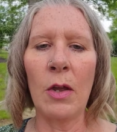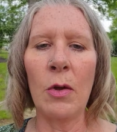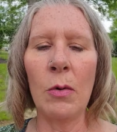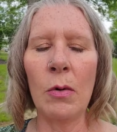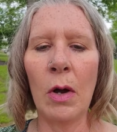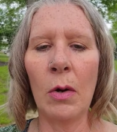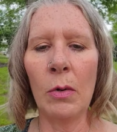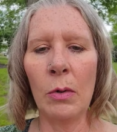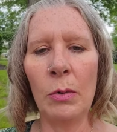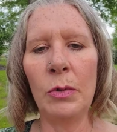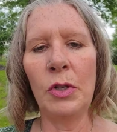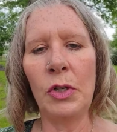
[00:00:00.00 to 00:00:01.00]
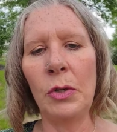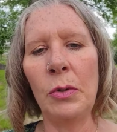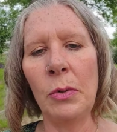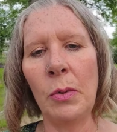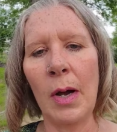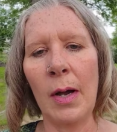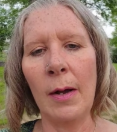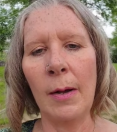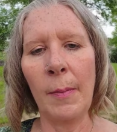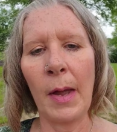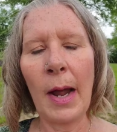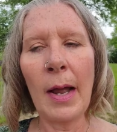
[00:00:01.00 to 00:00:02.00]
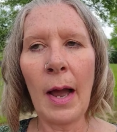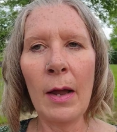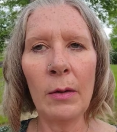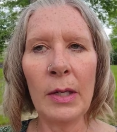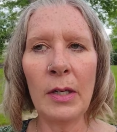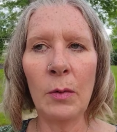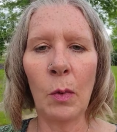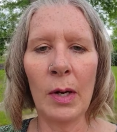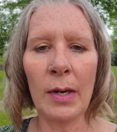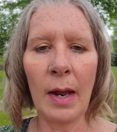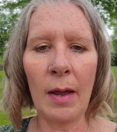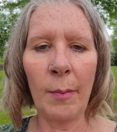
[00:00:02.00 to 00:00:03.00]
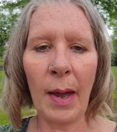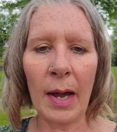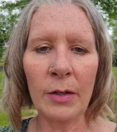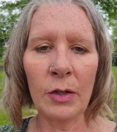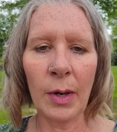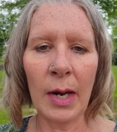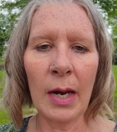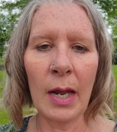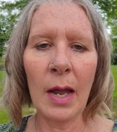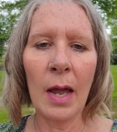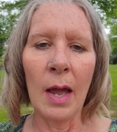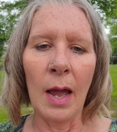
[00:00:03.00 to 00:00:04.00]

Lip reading: You go to, and I only did 1 day of pad training,